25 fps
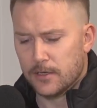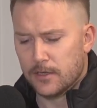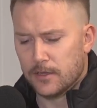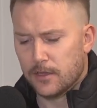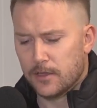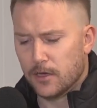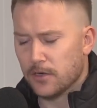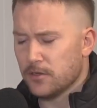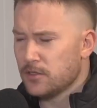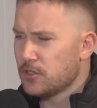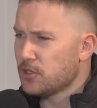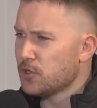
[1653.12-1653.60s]

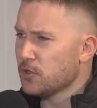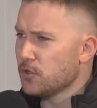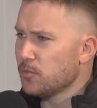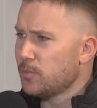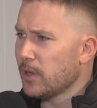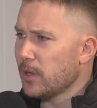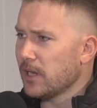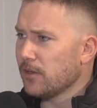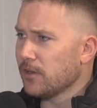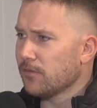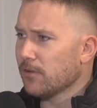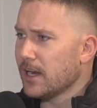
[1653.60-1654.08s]
Those 2
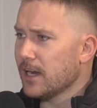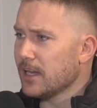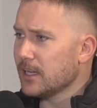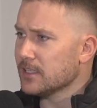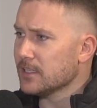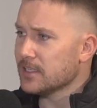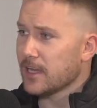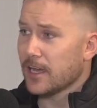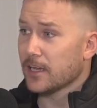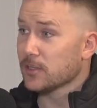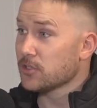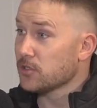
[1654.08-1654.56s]
peak
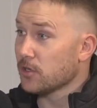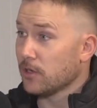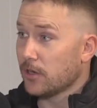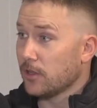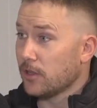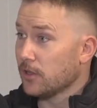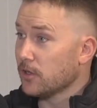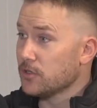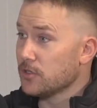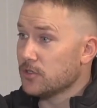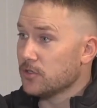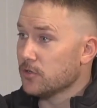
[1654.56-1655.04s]
ratings, outside of
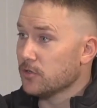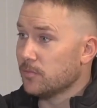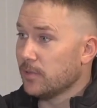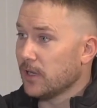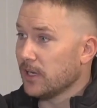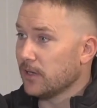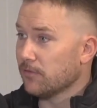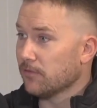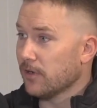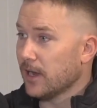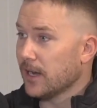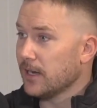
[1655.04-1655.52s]
those 2
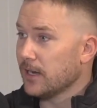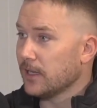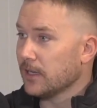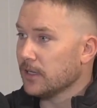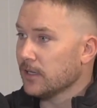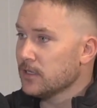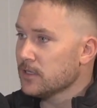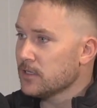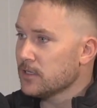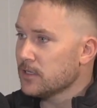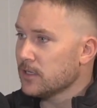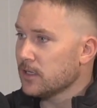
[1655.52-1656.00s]
peak
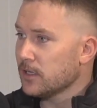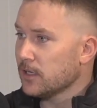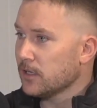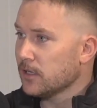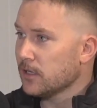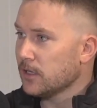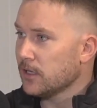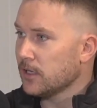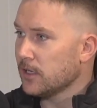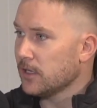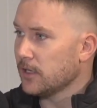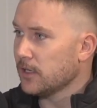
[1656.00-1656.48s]
ratings,
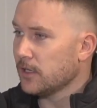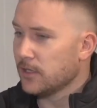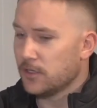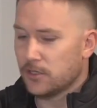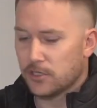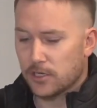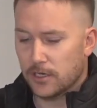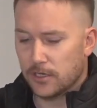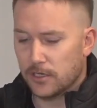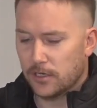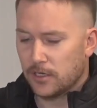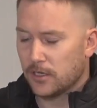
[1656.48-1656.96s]

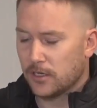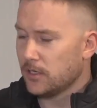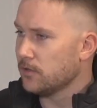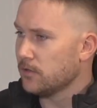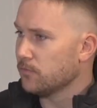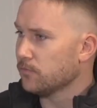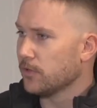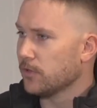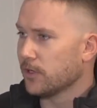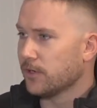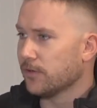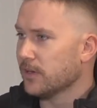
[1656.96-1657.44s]
he
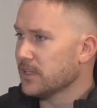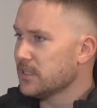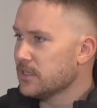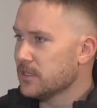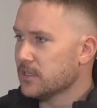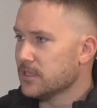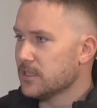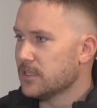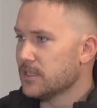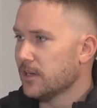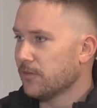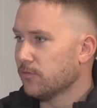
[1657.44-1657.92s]

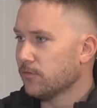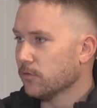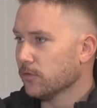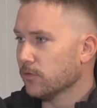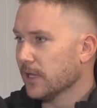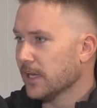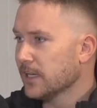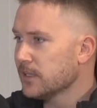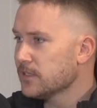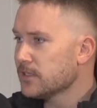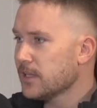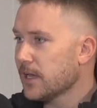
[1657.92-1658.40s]
regresses several
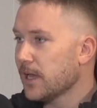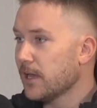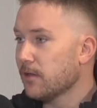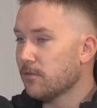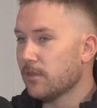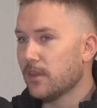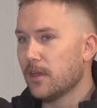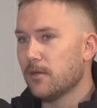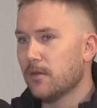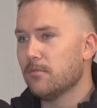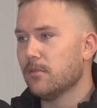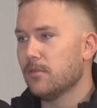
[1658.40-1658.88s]
lengths.
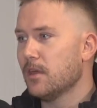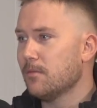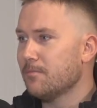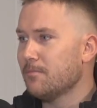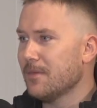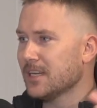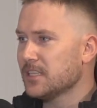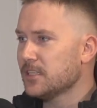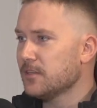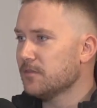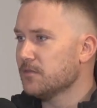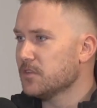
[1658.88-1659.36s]
They're
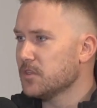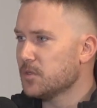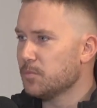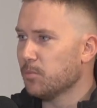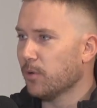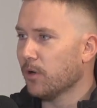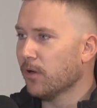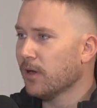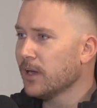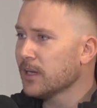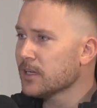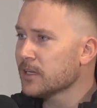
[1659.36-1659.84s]
massive
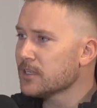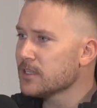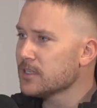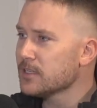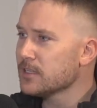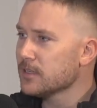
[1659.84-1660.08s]
spikes.